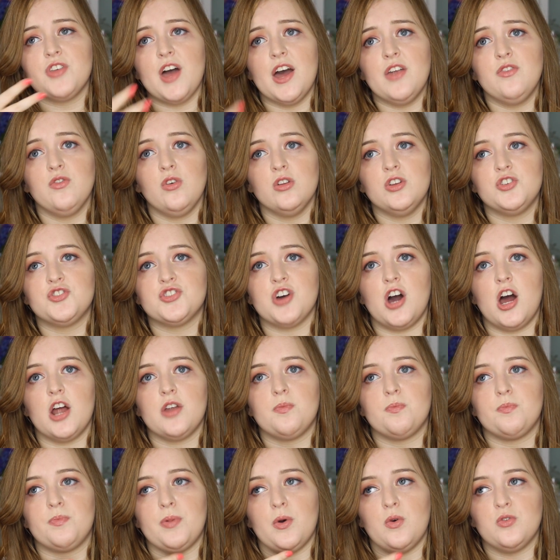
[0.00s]
That knowledge that
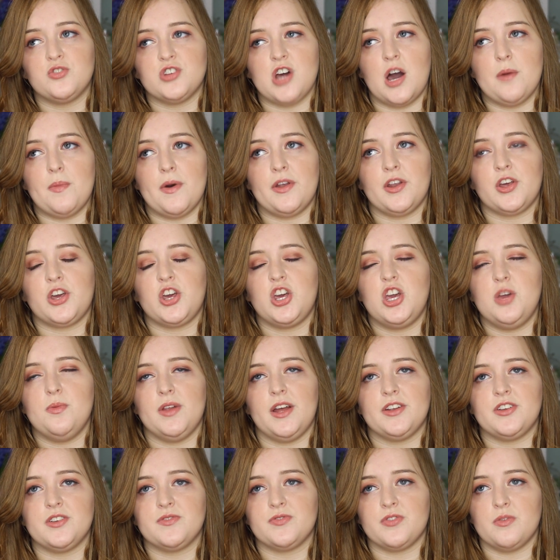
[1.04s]
I'd built up and
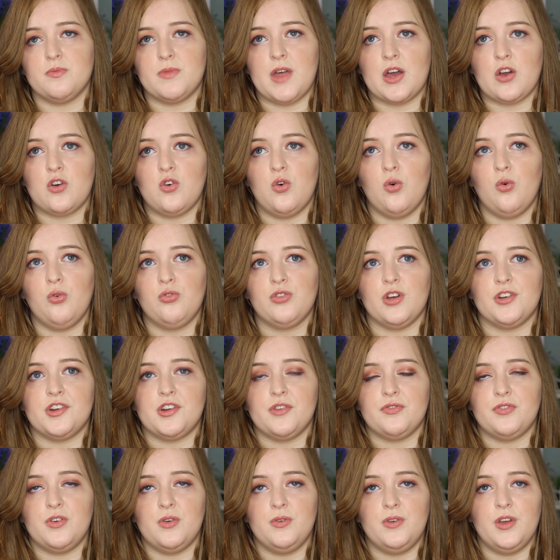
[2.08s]
accumulated from that course that I
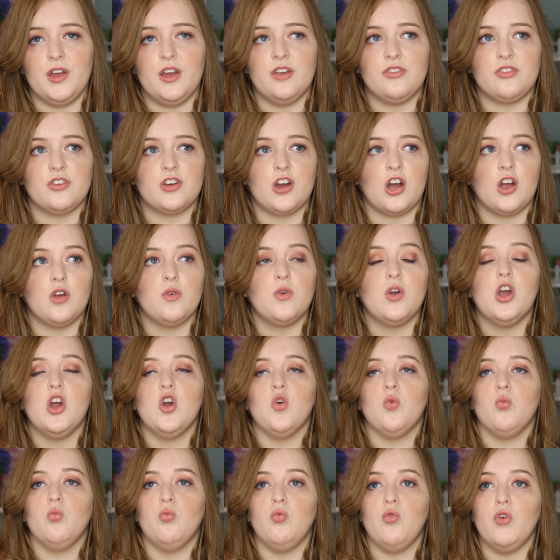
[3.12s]
did a few years ago
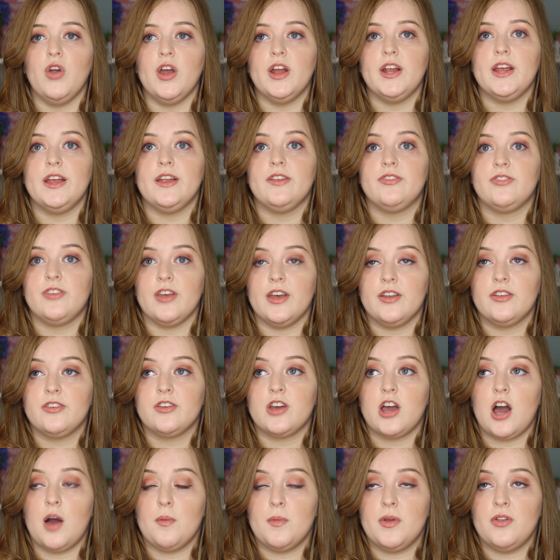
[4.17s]
really
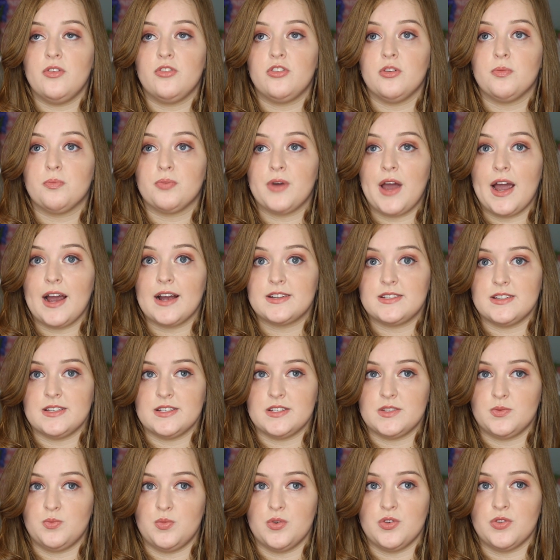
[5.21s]
did come into
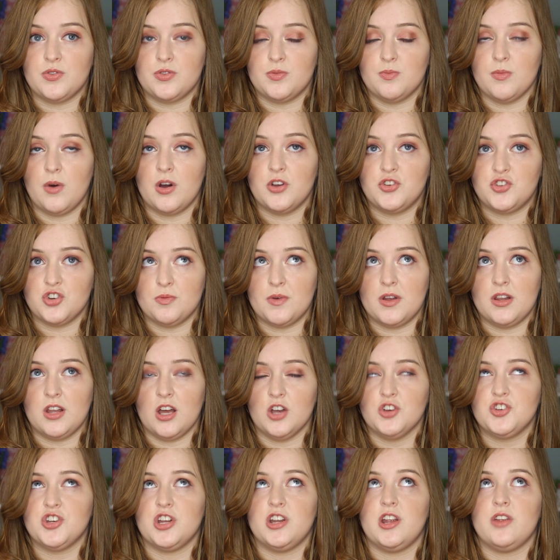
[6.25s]
practice with my job at
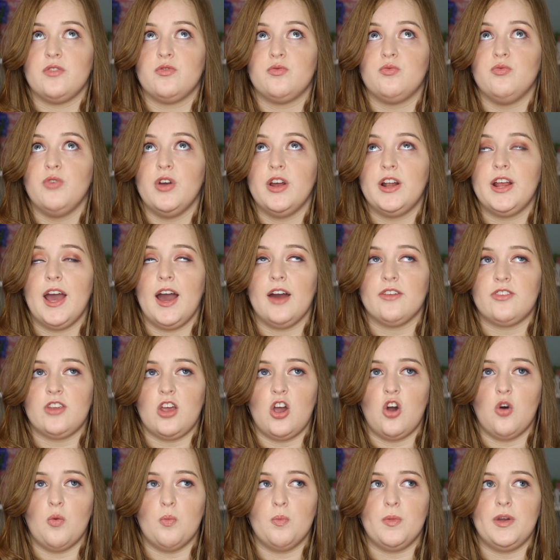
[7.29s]
Lush, and it really has
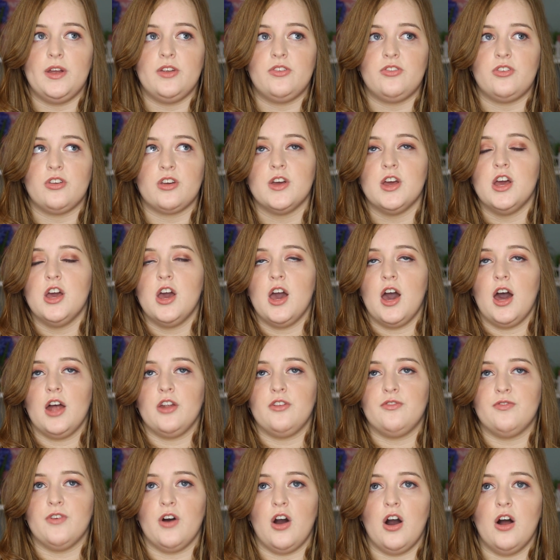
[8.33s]
helped me to
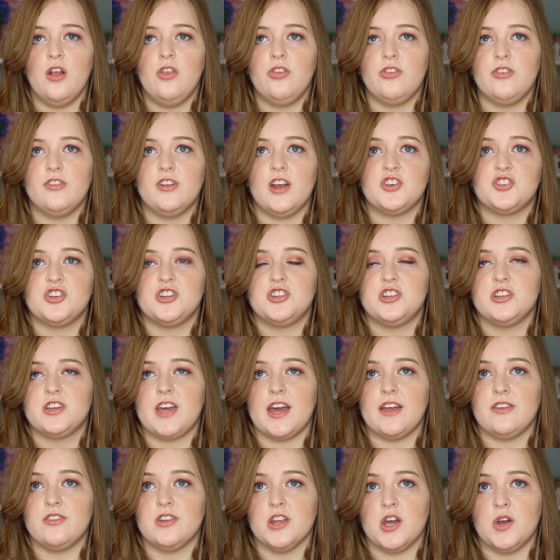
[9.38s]
advance and actually to
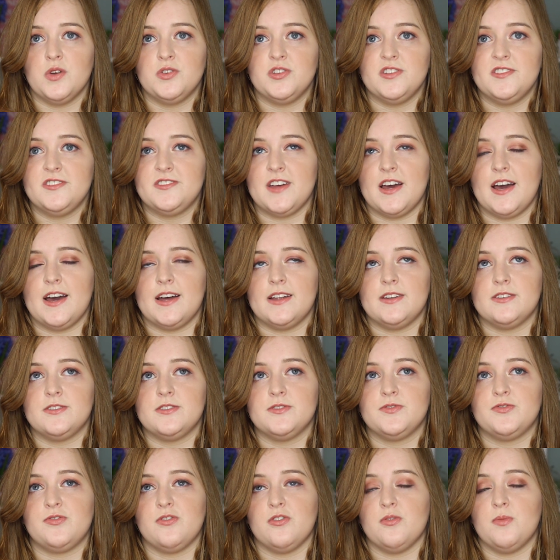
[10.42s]
get noticed,
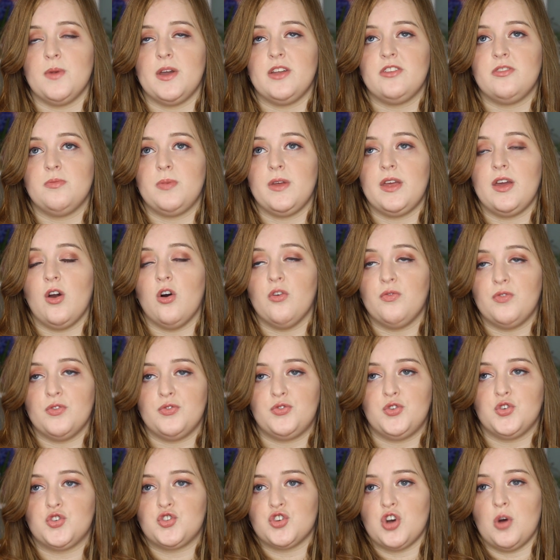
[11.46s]
and for me to be
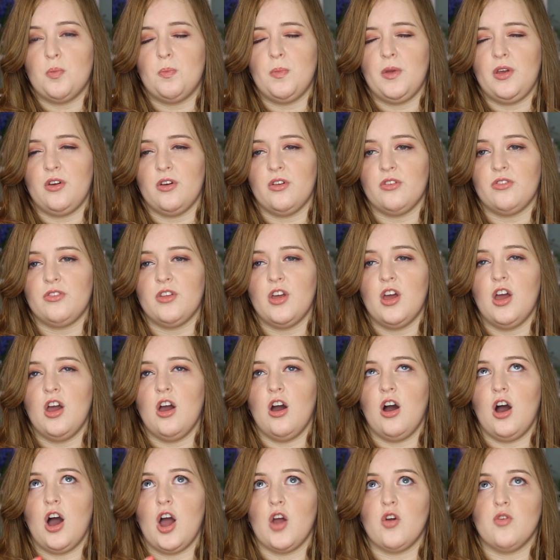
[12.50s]
offered the job, because
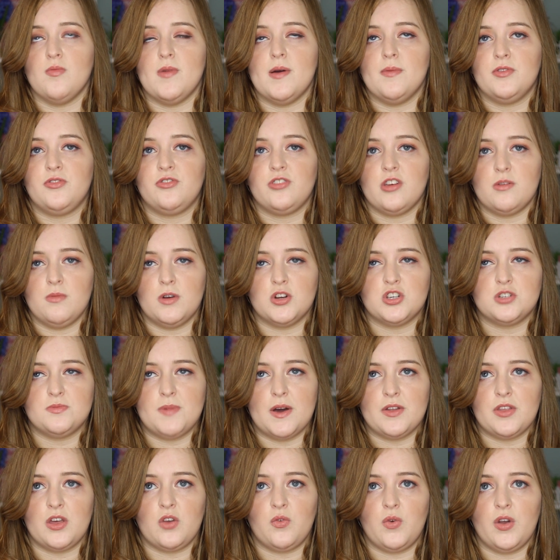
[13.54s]
I remembered so much
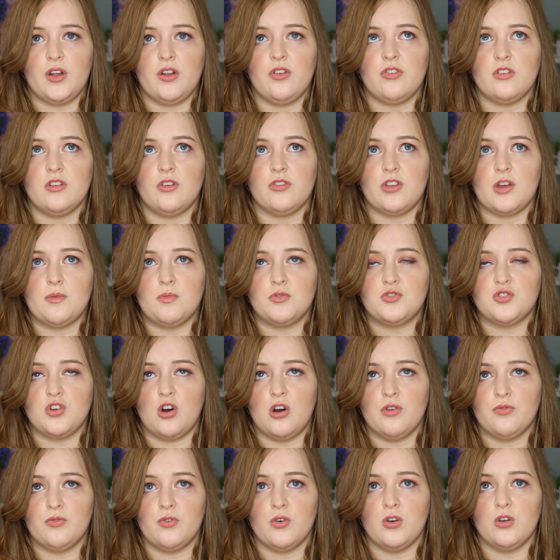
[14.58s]
about the ingredients and I was able to
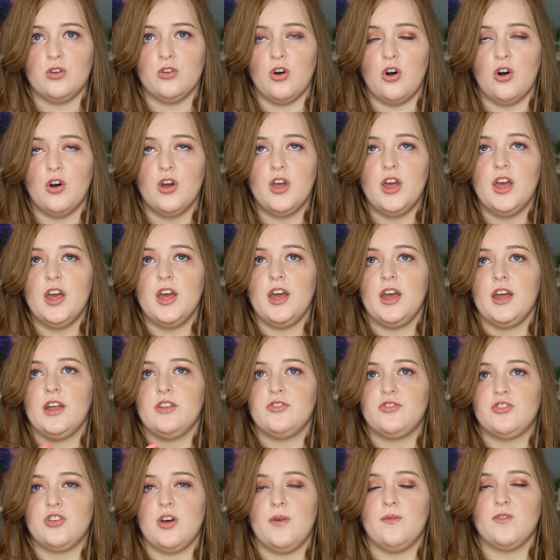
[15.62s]
offer a lot
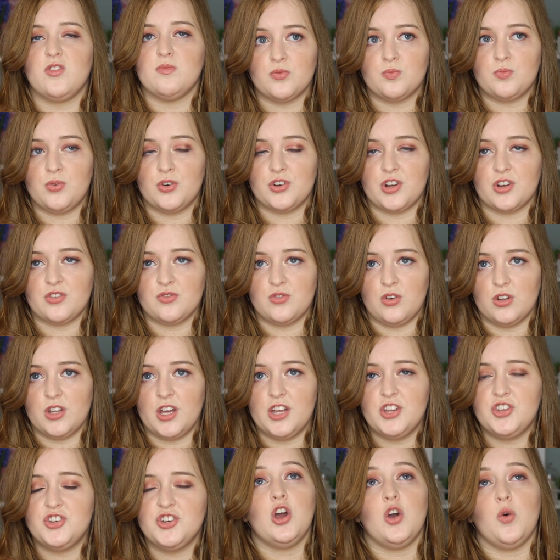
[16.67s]
in terms of product
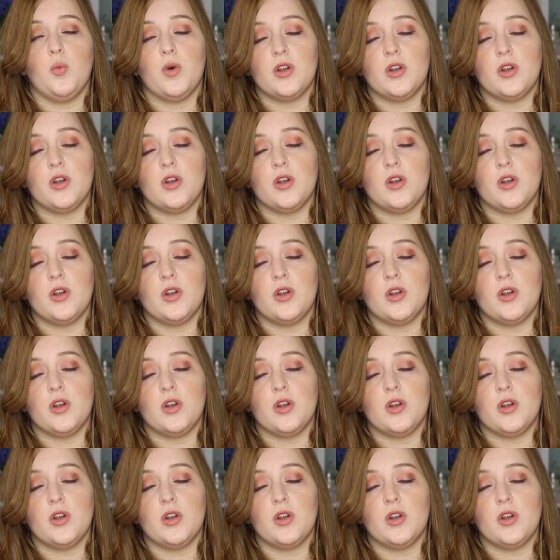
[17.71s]
knowledge.